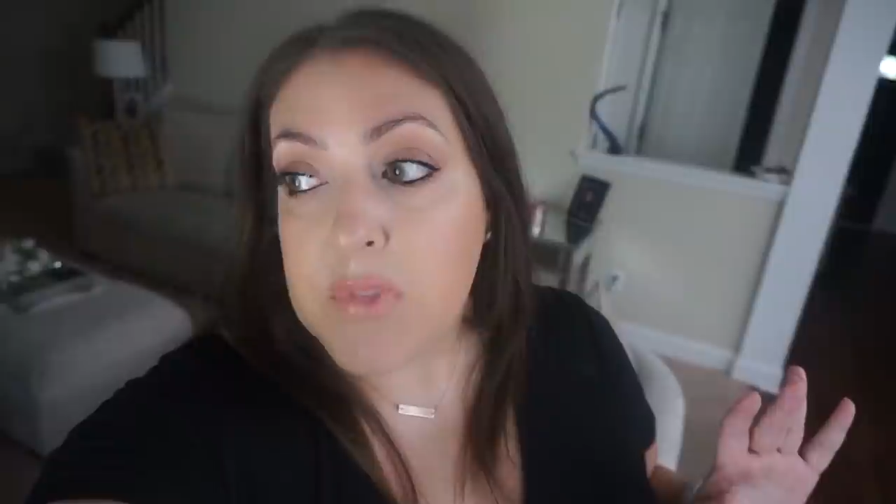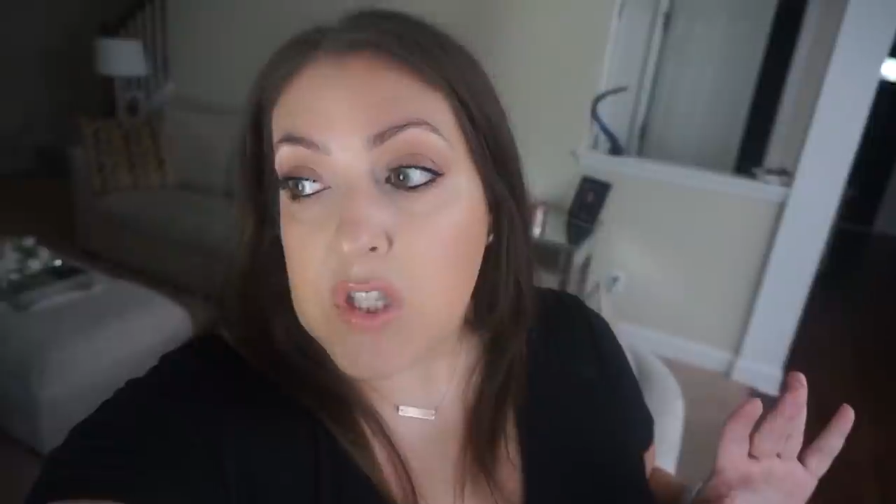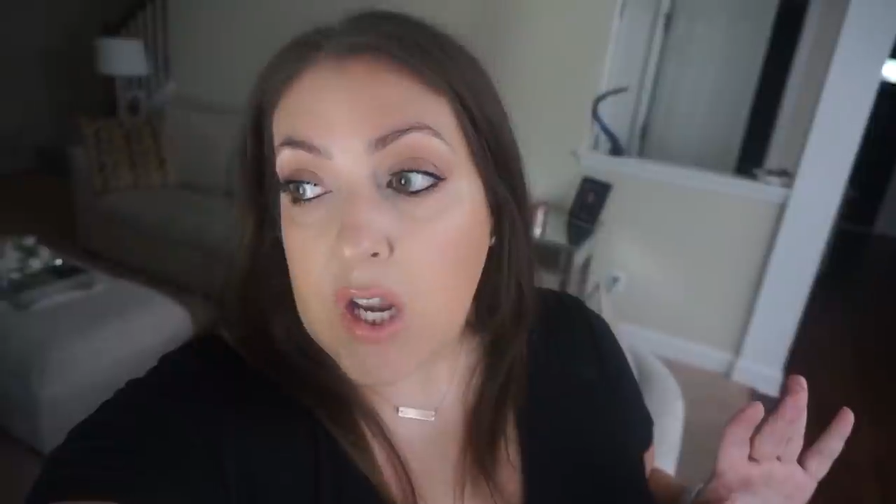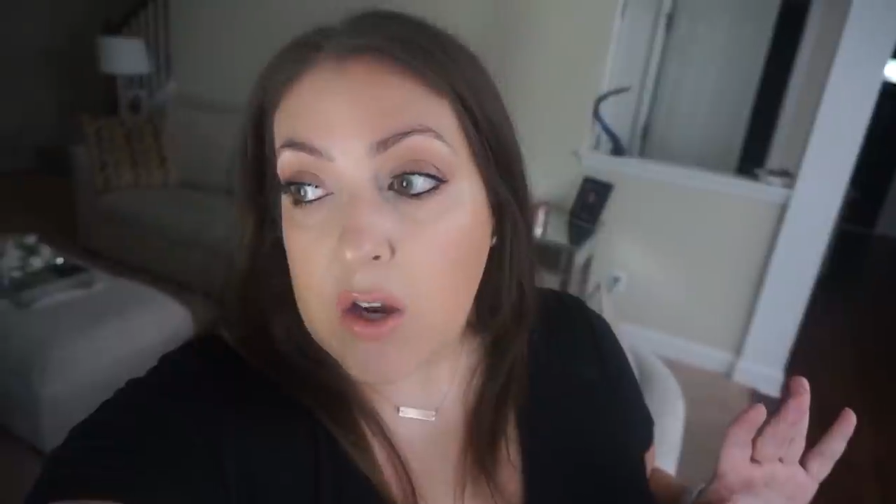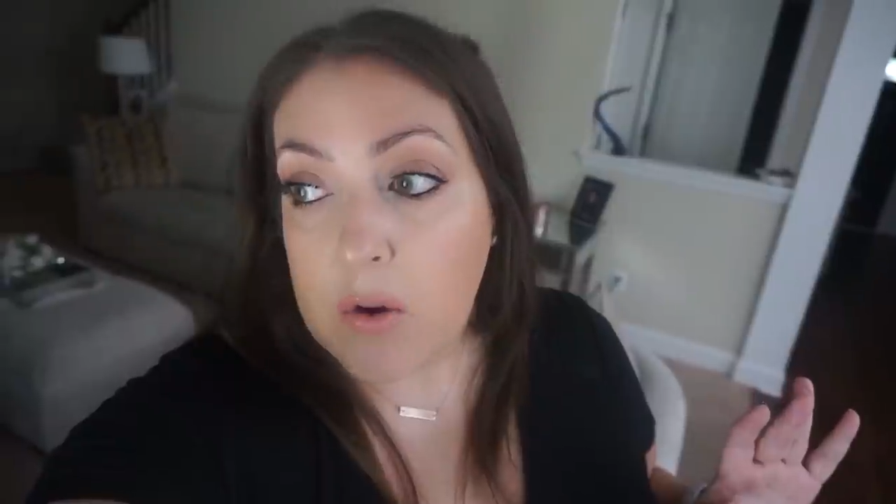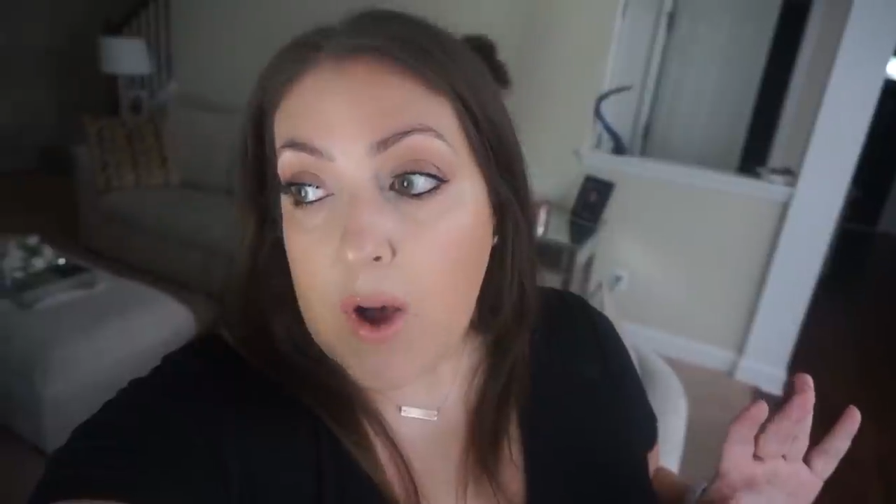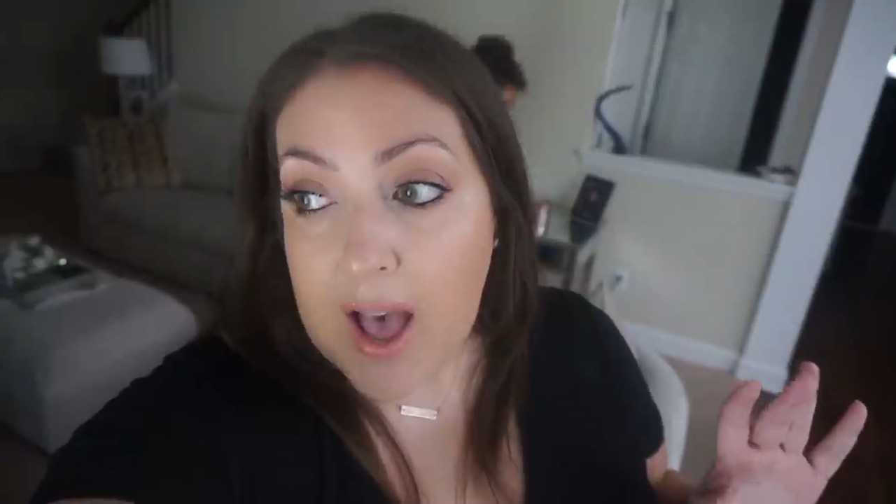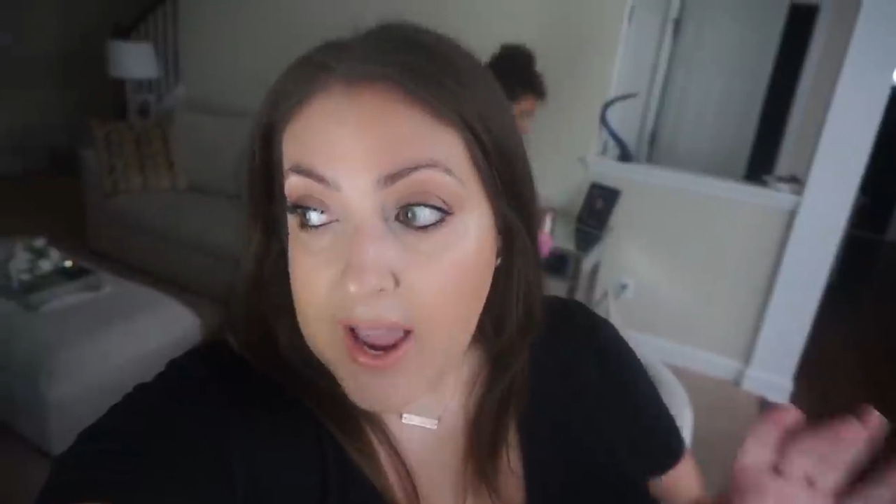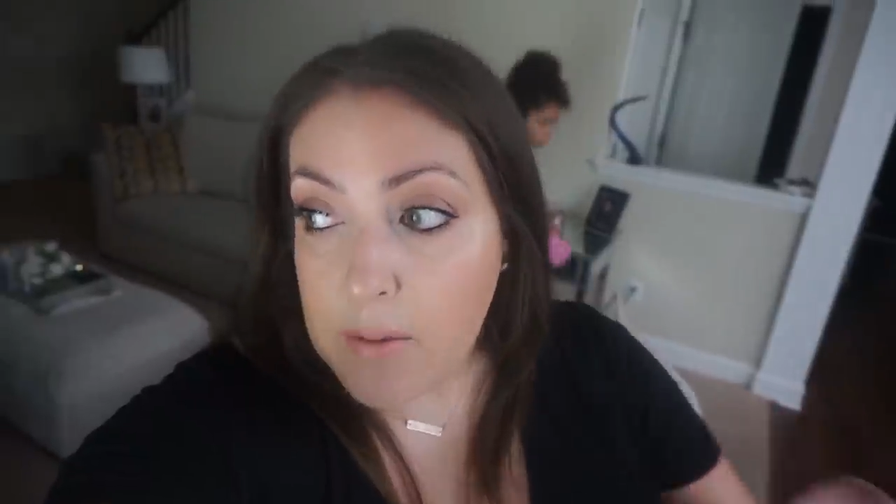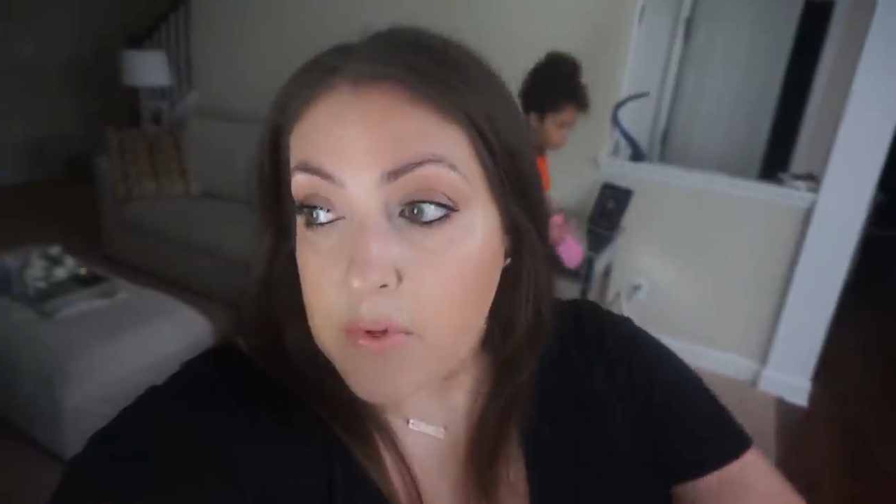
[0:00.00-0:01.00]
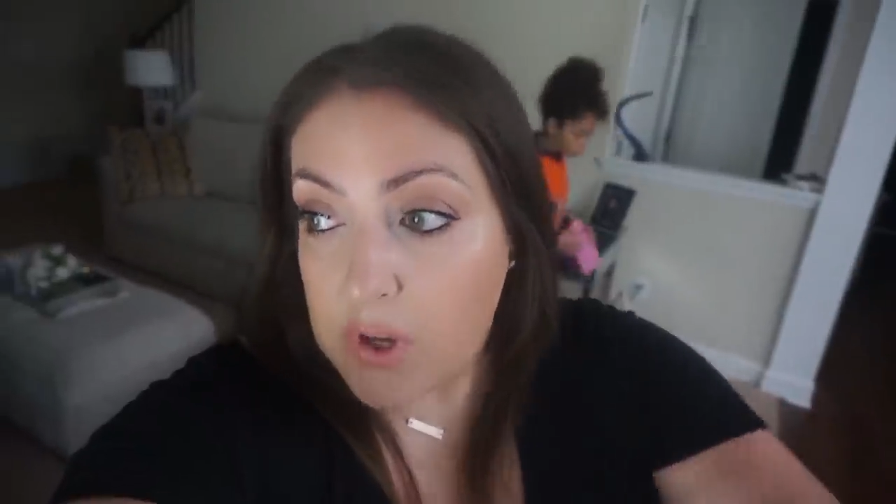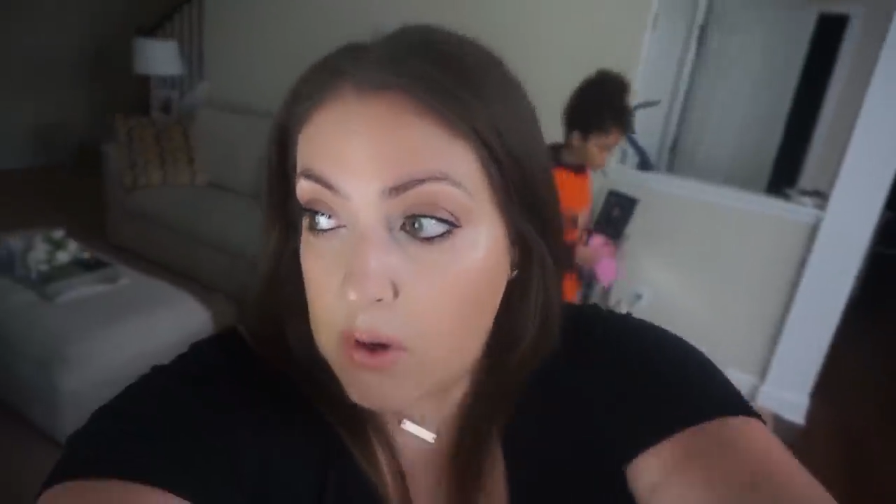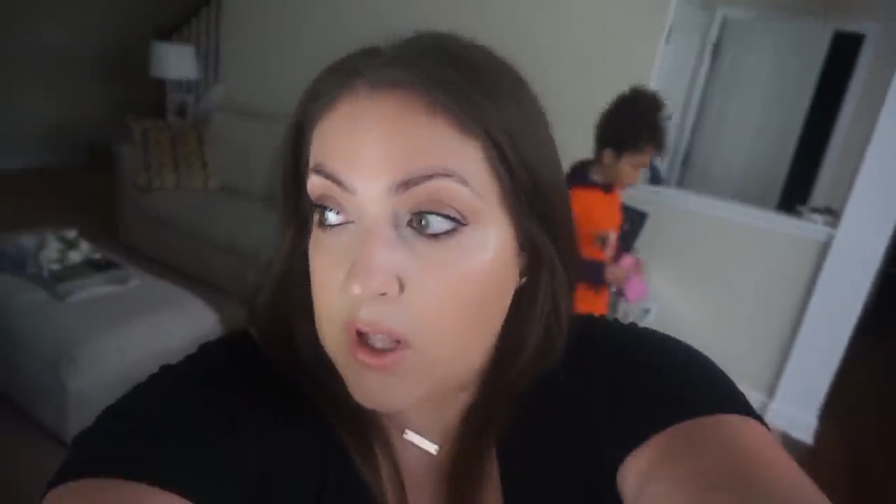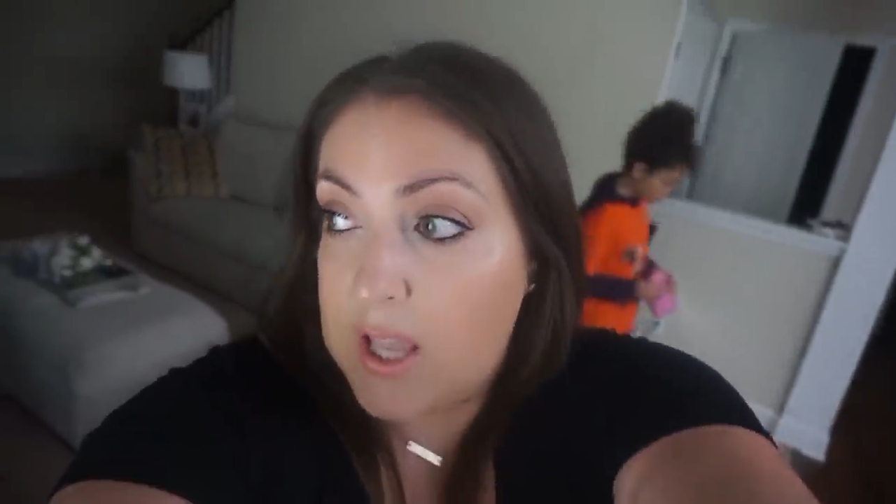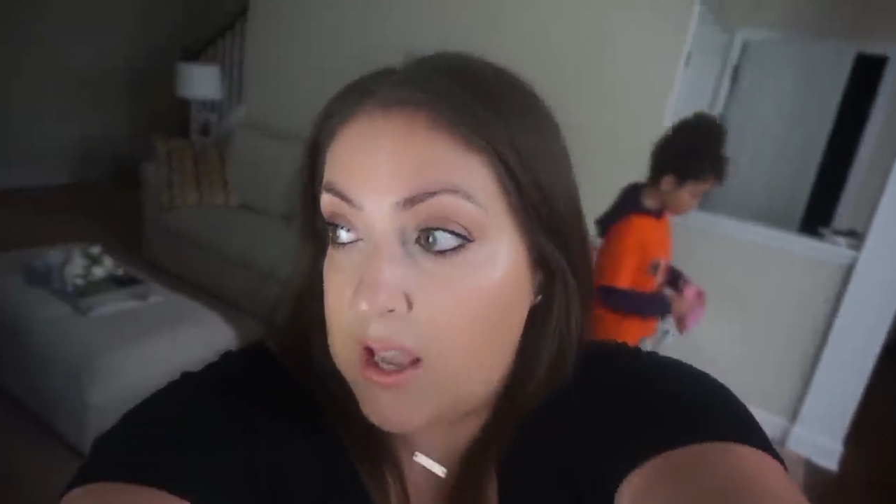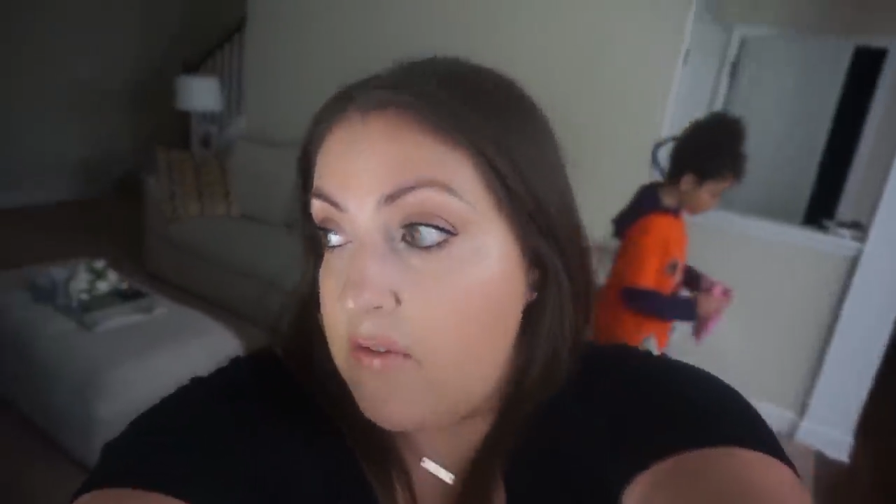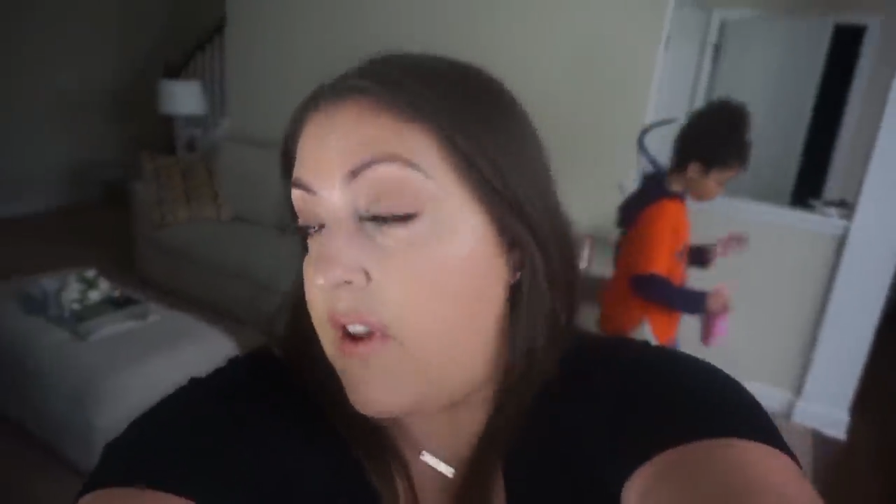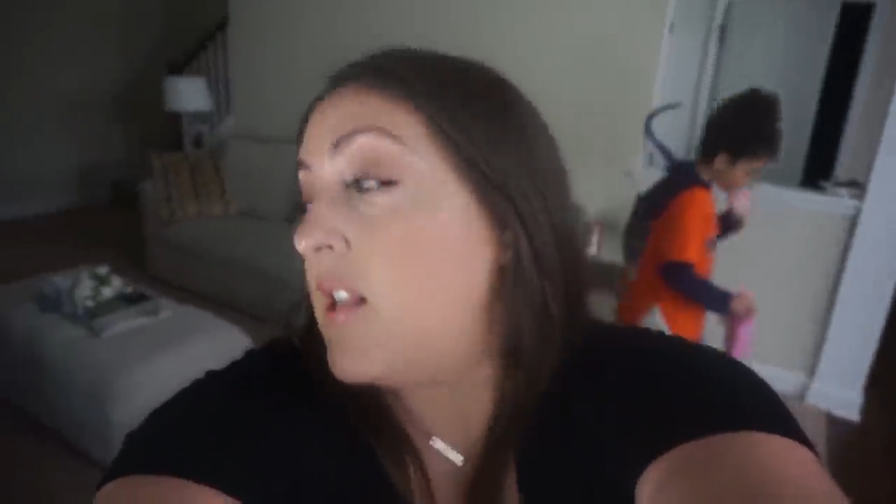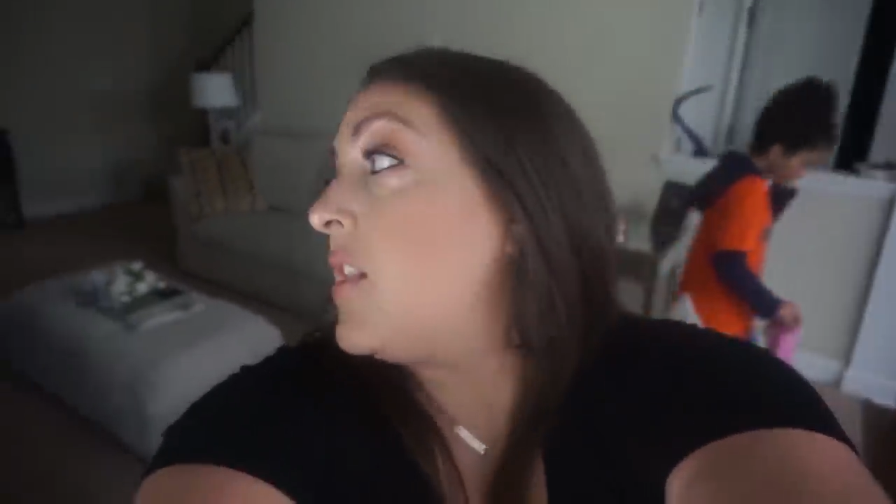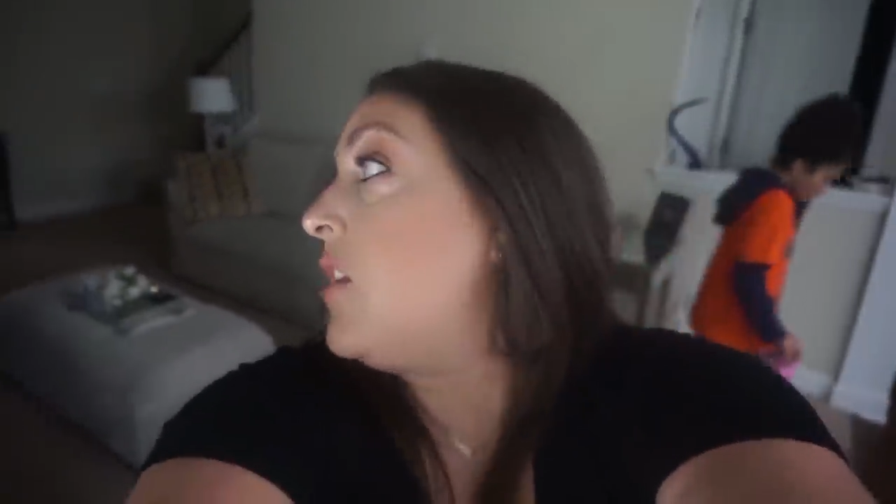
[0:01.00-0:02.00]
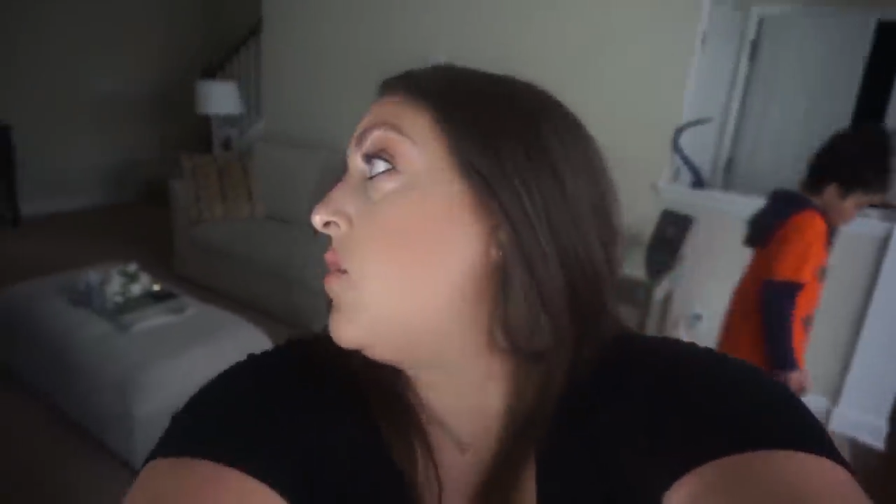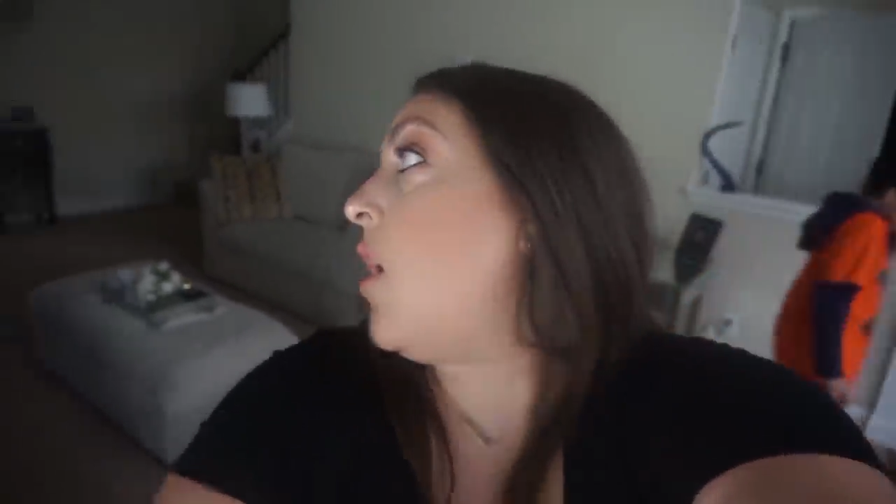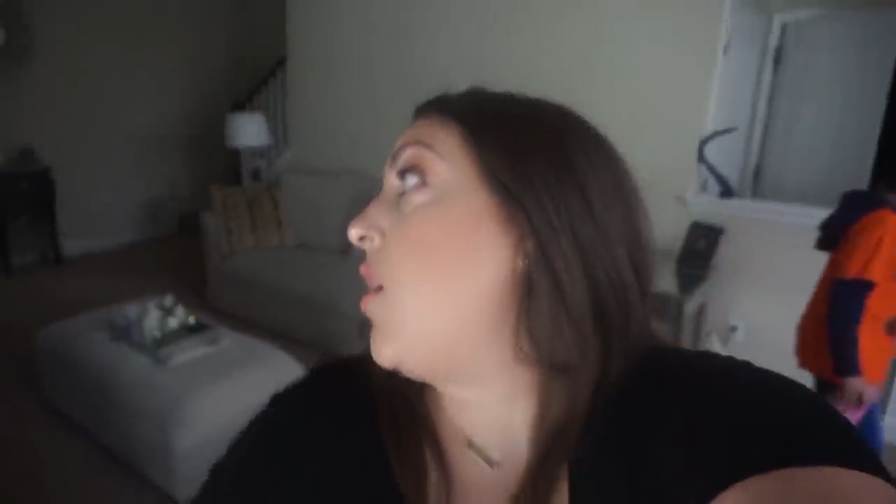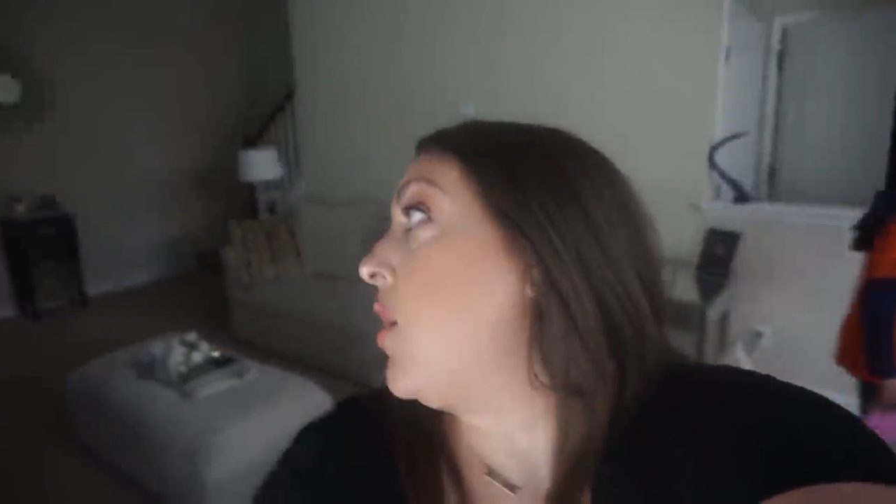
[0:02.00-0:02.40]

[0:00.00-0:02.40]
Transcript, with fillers: So I am thoroughly convinced. Kentral,